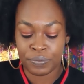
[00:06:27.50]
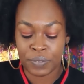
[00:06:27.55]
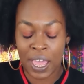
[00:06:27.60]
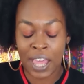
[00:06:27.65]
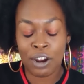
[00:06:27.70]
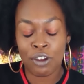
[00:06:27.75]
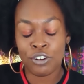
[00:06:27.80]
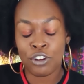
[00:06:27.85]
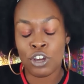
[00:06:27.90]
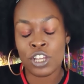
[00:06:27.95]

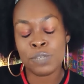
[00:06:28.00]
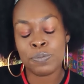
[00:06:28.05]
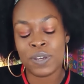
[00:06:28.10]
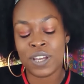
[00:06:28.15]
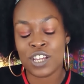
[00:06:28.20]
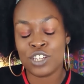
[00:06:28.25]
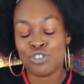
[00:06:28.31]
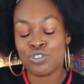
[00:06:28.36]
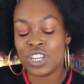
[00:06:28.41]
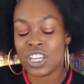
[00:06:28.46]
I don't know, it's
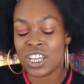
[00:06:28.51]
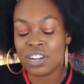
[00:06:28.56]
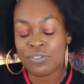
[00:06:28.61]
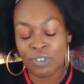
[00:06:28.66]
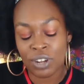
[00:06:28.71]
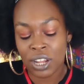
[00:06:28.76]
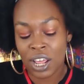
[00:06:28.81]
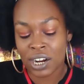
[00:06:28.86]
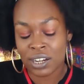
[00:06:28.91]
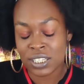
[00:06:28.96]
because you give
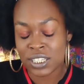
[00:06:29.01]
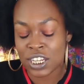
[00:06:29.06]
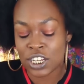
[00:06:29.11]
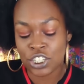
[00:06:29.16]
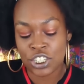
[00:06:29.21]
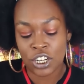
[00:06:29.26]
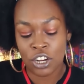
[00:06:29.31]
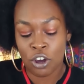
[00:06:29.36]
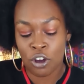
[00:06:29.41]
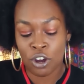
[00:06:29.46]
a lot of
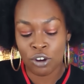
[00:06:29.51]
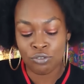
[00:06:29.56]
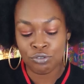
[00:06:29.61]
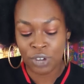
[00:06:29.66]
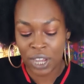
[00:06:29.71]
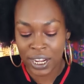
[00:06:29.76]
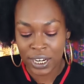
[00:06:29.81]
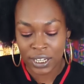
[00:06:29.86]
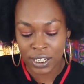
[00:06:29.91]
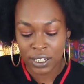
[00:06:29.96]
attention
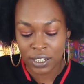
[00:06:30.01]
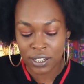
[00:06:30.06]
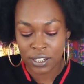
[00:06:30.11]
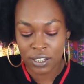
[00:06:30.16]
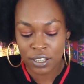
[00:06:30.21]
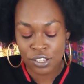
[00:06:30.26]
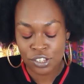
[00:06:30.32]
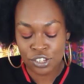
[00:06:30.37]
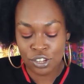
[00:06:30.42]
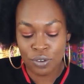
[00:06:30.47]
already.
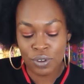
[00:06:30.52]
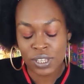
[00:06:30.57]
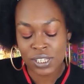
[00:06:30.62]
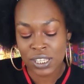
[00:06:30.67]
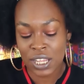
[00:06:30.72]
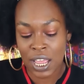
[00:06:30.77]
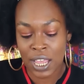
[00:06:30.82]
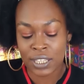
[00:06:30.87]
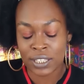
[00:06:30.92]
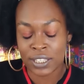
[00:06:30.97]
So it's
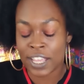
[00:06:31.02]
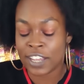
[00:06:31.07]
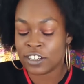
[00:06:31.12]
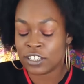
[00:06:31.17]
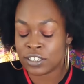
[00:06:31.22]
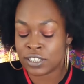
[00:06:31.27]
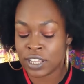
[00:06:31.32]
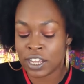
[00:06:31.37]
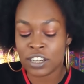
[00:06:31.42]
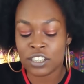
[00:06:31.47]
like
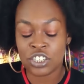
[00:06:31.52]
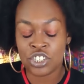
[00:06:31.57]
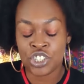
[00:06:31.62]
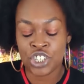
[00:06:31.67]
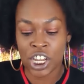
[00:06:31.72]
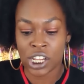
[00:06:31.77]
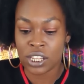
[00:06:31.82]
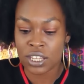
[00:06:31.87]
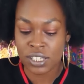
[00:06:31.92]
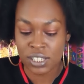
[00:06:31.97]
they're
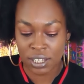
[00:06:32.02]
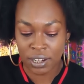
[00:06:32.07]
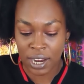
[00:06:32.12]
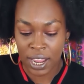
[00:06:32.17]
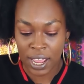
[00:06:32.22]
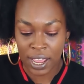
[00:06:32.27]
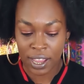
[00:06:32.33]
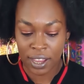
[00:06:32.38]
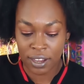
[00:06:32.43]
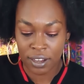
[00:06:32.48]
jealous of
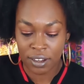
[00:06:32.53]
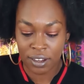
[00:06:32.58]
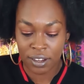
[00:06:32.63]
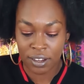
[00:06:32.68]
that.